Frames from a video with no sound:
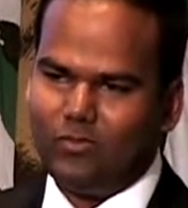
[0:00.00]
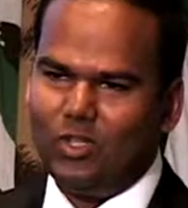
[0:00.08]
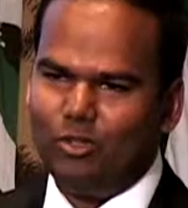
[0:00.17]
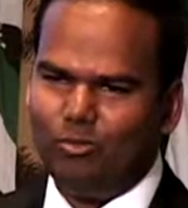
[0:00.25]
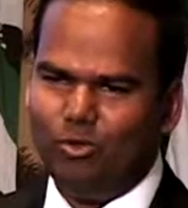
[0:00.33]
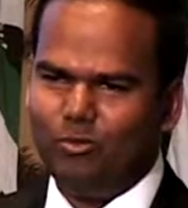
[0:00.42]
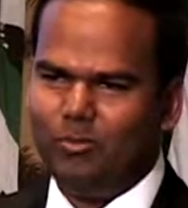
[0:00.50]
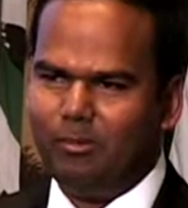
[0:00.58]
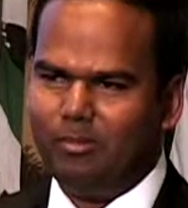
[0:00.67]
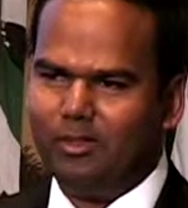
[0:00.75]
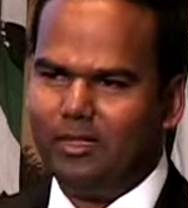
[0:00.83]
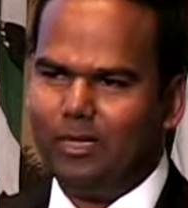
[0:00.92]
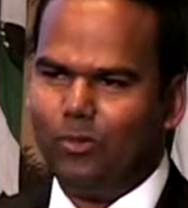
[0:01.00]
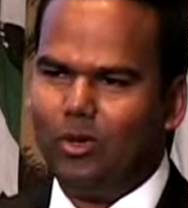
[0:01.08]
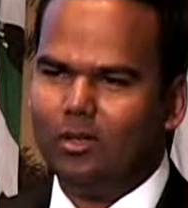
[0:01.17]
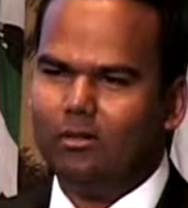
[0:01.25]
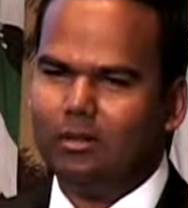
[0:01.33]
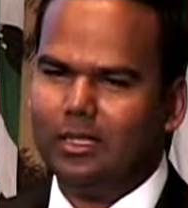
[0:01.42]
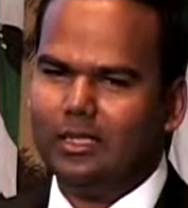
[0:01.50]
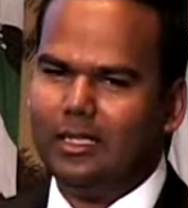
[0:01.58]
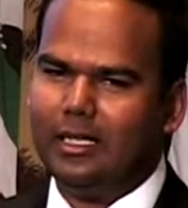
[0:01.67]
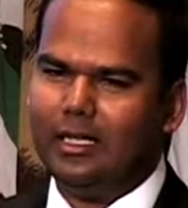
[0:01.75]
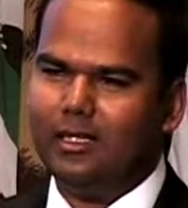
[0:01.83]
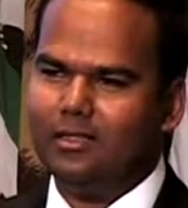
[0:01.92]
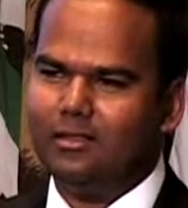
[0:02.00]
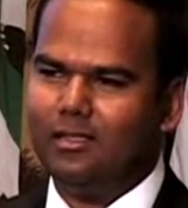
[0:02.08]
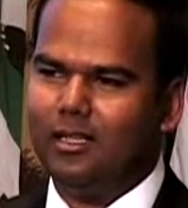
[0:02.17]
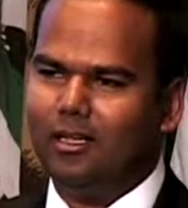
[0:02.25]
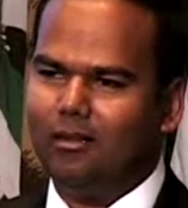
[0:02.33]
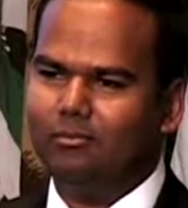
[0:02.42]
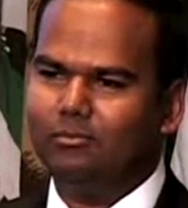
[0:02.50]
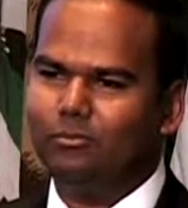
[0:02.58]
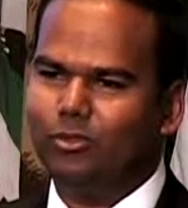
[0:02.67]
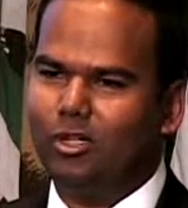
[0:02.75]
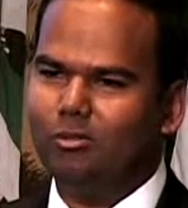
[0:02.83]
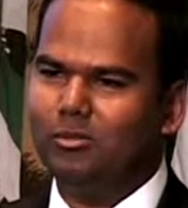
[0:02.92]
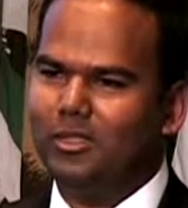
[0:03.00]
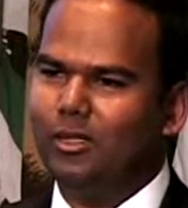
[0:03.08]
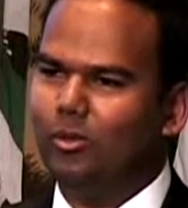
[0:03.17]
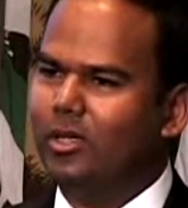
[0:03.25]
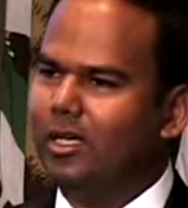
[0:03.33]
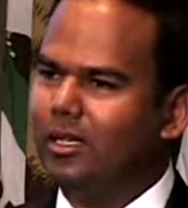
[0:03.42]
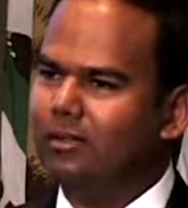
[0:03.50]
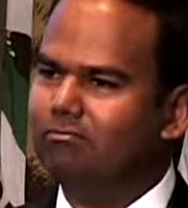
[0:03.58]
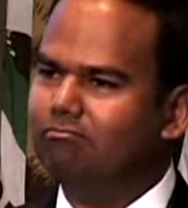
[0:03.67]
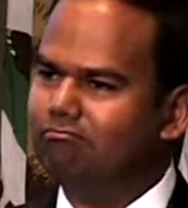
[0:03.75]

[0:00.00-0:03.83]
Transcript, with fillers: So most people think one drink a day is uh, probably okay.